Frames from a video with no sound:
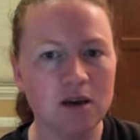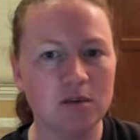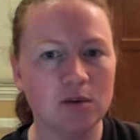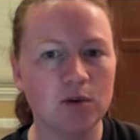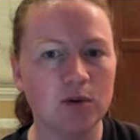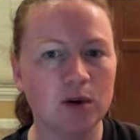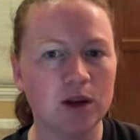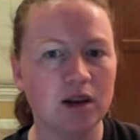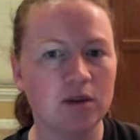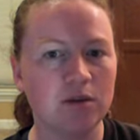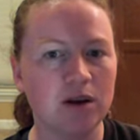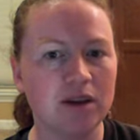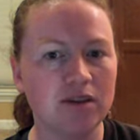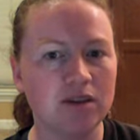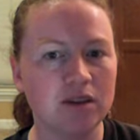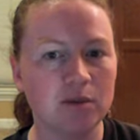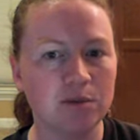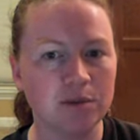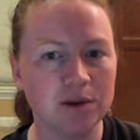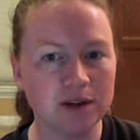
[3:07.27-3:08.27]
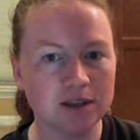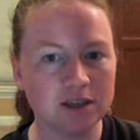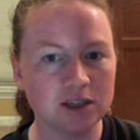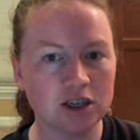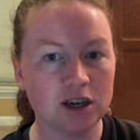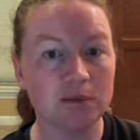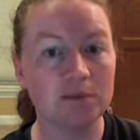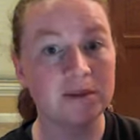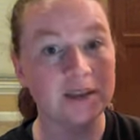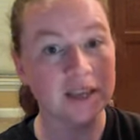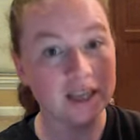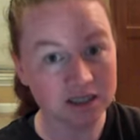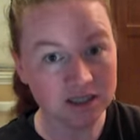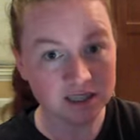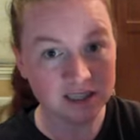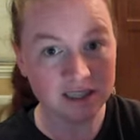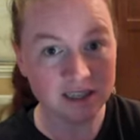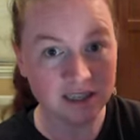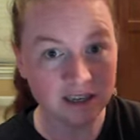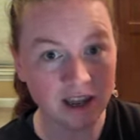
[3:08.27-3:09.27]
But when I arrived at the print shop, yes,
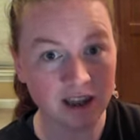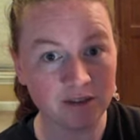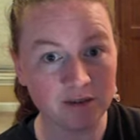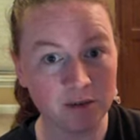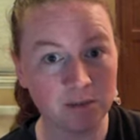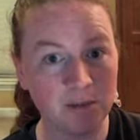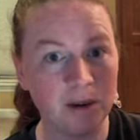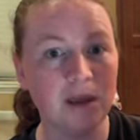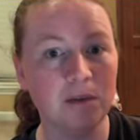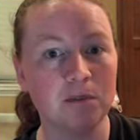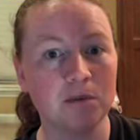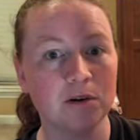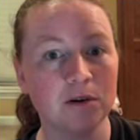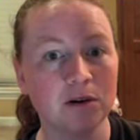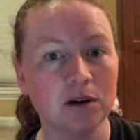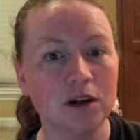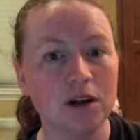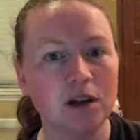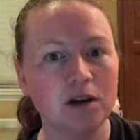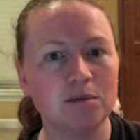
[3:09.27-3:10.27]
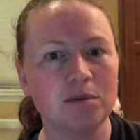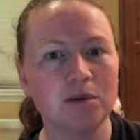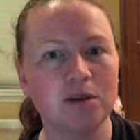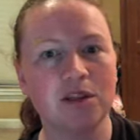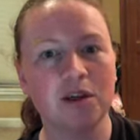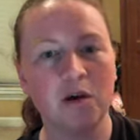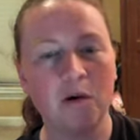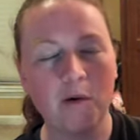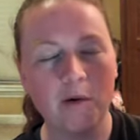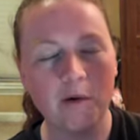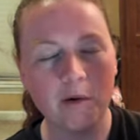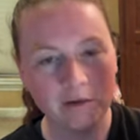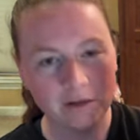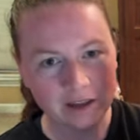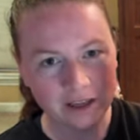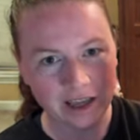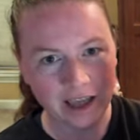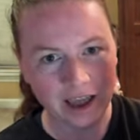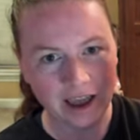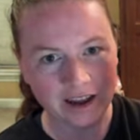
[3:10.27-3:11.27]
they did have the paper, but they
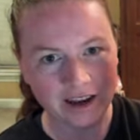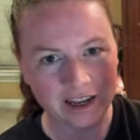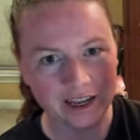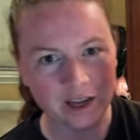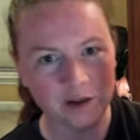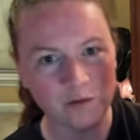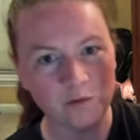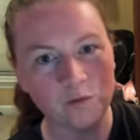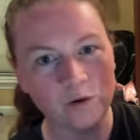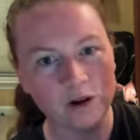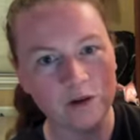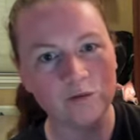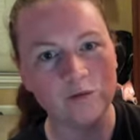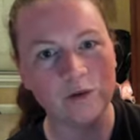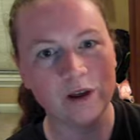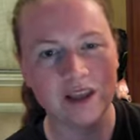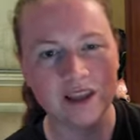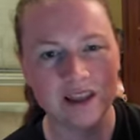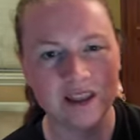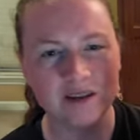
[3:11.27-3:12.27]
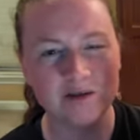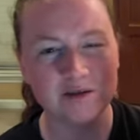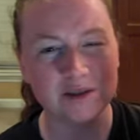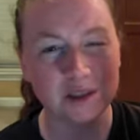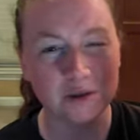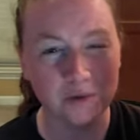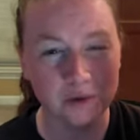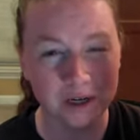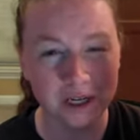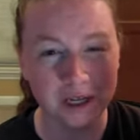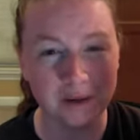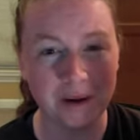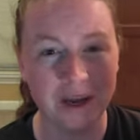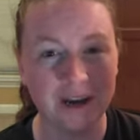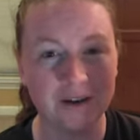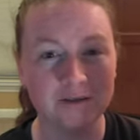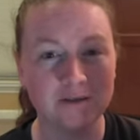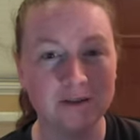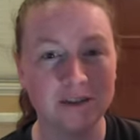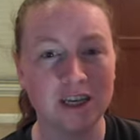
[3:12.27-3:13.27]
only had it in one weight, and that was 20
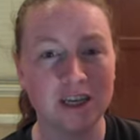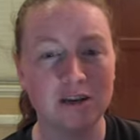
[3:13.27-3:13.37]
pounds.